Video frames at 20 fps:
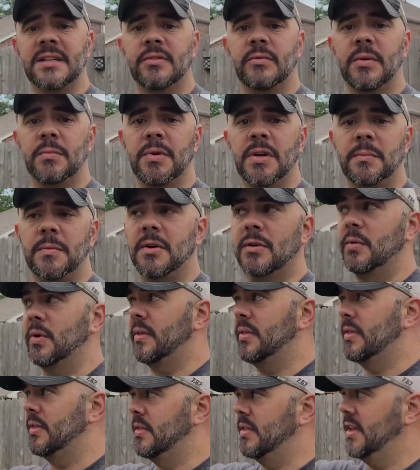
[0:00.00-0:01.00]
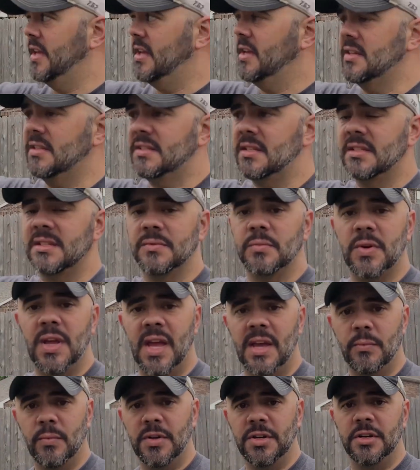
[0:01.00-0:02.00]
to remember with these is,
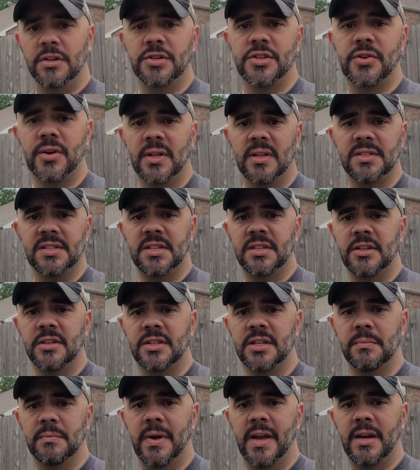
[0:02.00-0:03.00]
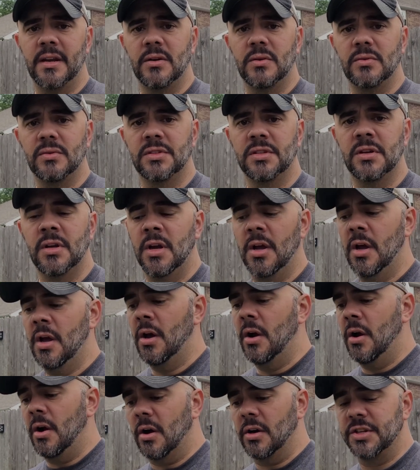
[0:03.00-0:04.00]
and when you're trellising your tomatoes,
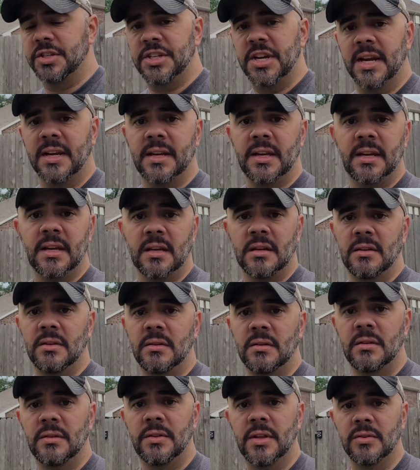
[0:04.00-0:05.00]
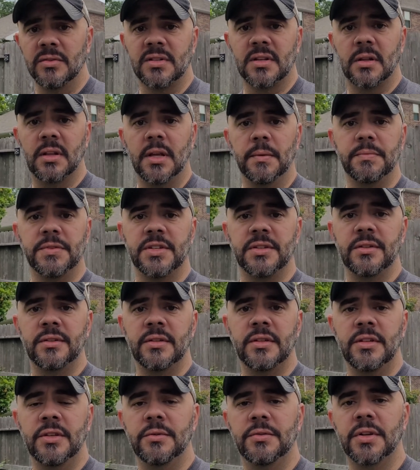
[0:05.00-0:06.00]
are checking those clips.
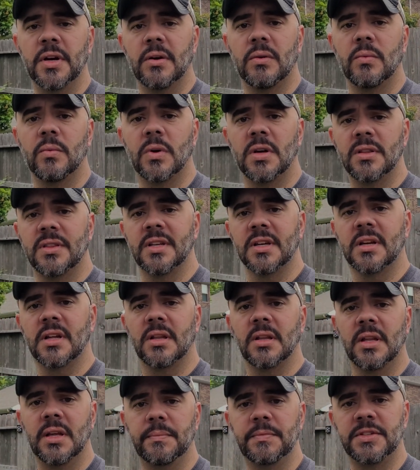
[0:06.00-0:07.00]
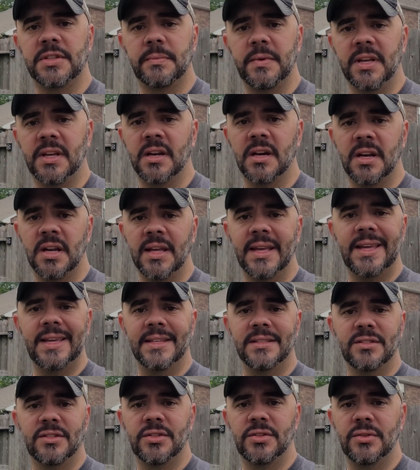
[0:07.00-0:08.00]
You don't want the clips to be cutting
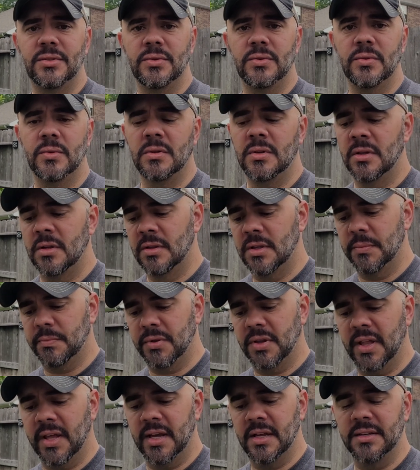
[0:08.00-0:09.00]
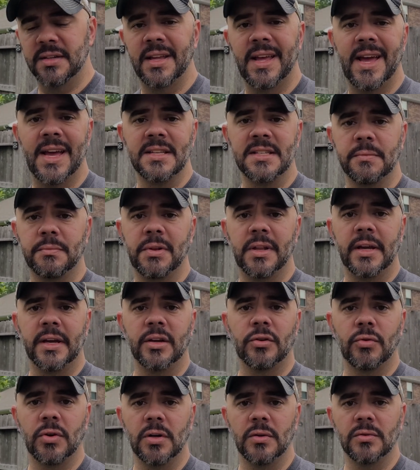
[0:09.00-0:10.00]
into the plant as the plant
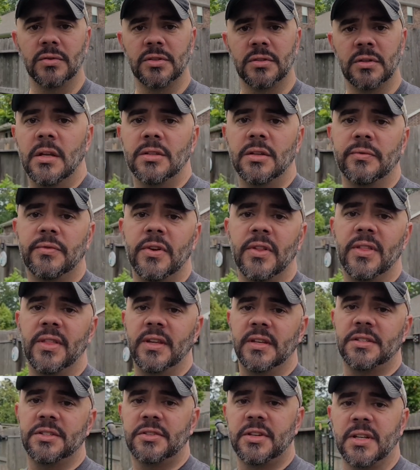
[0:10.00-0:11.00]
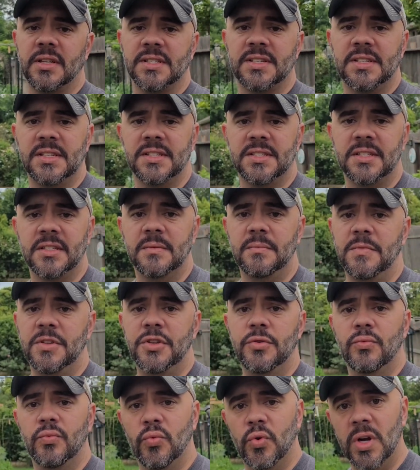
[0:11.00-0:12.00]
grows. So for this trellis system,
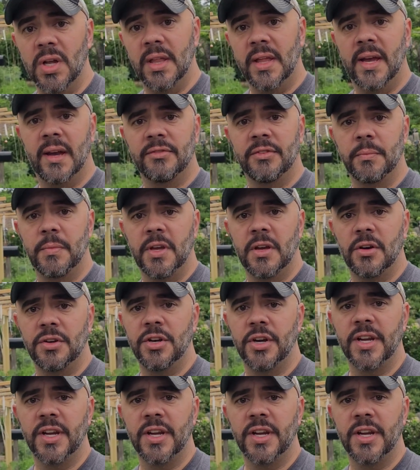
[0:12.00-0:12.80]
you really have to be on your